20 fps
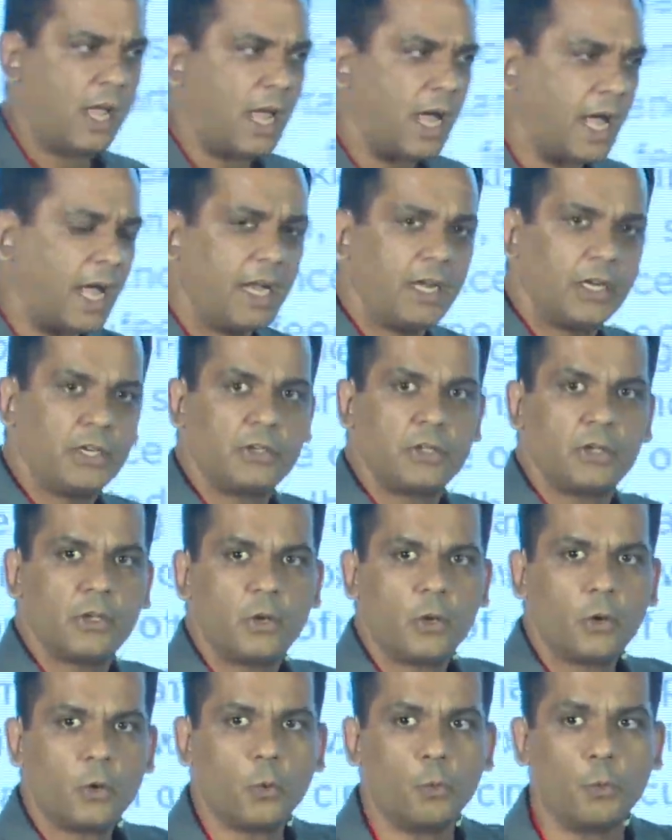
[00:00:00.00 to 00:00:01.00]
and
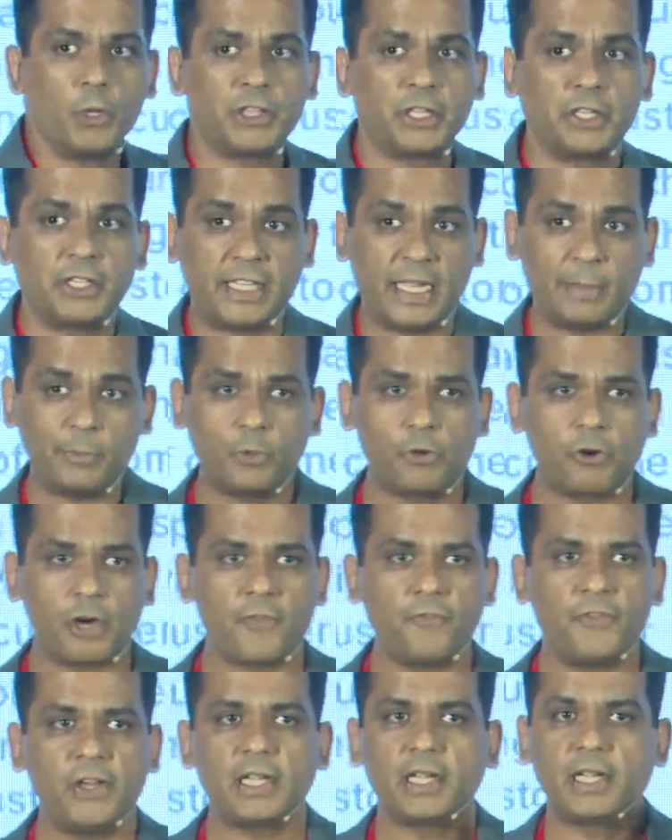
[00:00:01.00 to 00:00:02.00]
with the
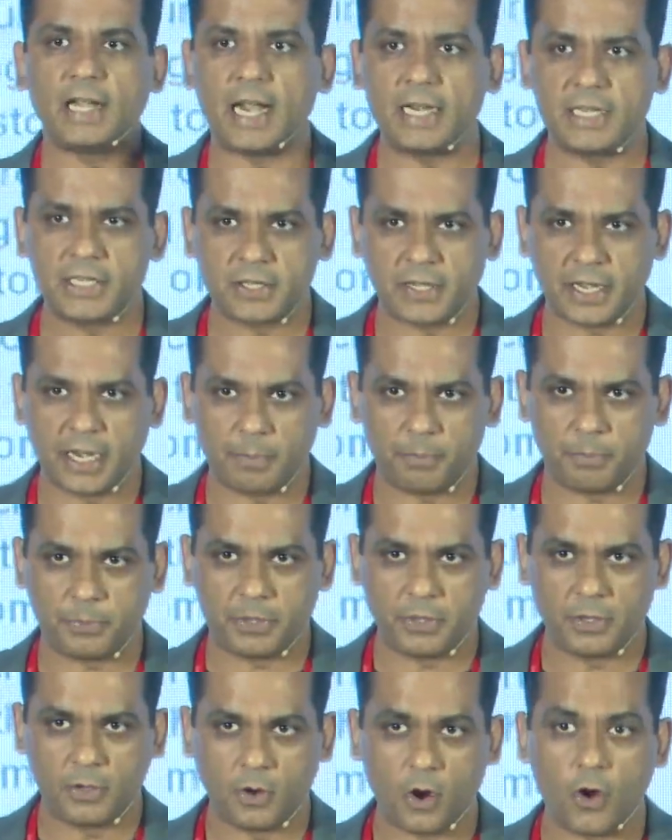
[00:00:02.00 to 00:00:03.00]
demographic landscape
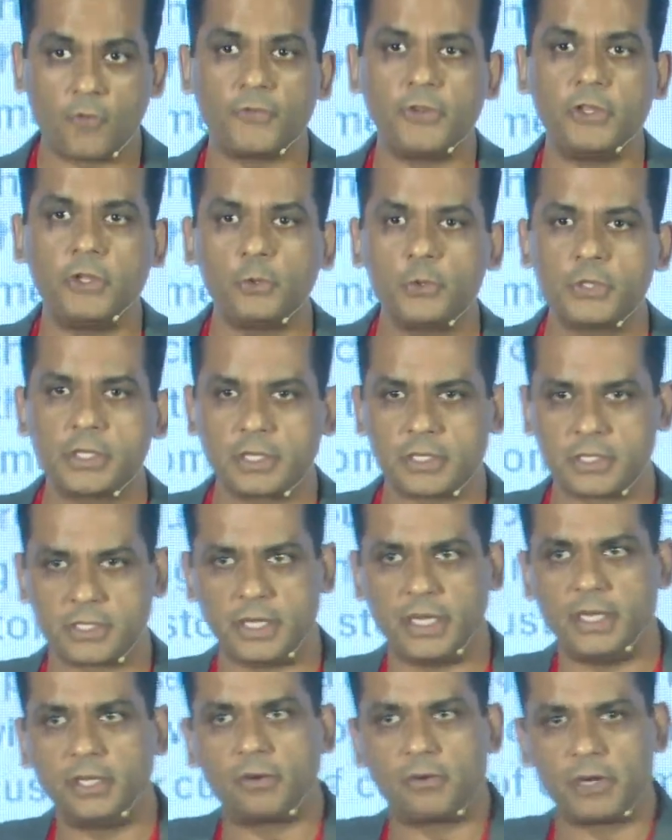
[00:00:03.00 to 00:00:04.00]
of users
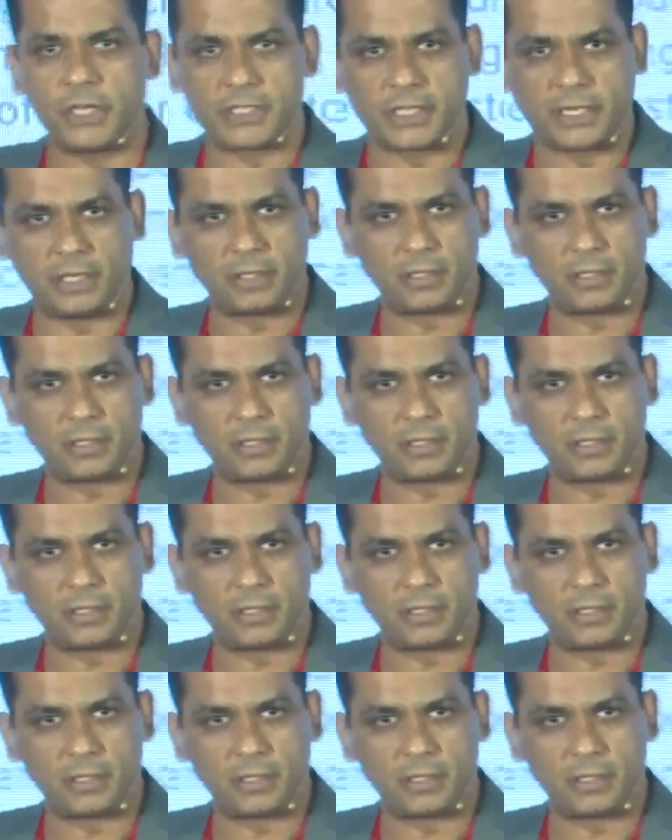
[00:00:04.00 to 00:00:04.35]
increasing.